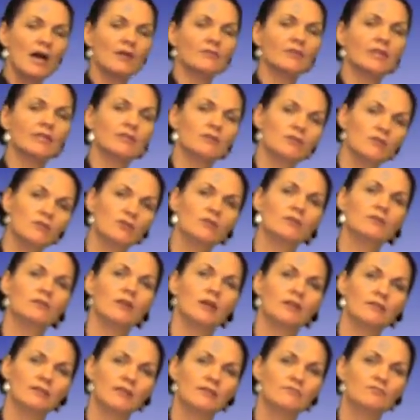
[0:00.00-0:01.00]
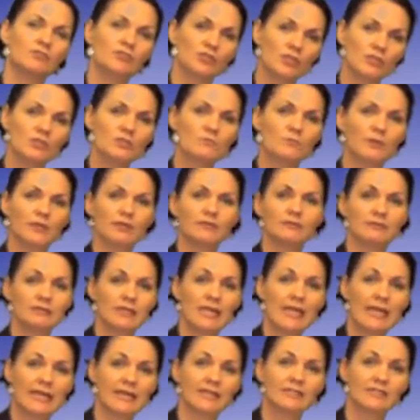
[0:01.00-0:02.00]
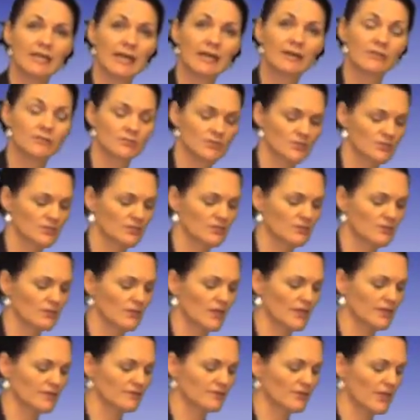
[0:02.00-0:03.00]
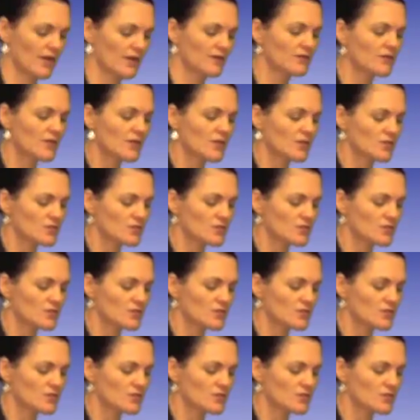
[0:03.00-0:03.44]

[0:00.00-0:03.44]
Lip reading: and they look like they've just been laid out like that.